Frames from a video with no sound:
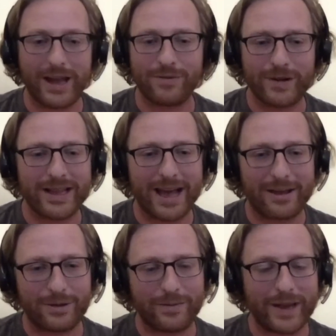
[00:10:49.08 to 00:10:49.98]
So that's really
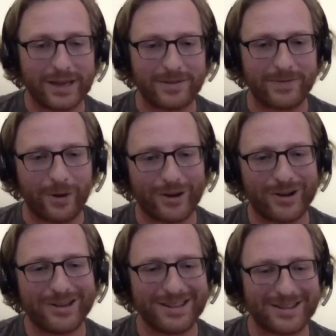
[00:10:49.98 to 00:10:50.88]
our sort of biggest
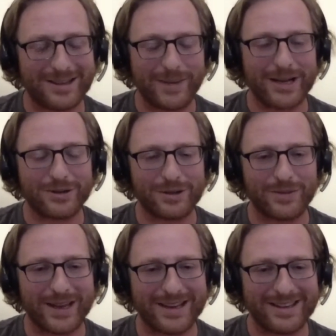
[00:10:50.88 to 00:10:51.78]
focus, is to make sure that
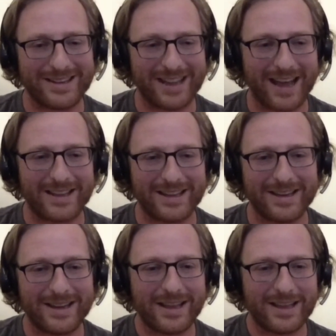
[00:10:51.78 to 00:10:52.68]
we can start to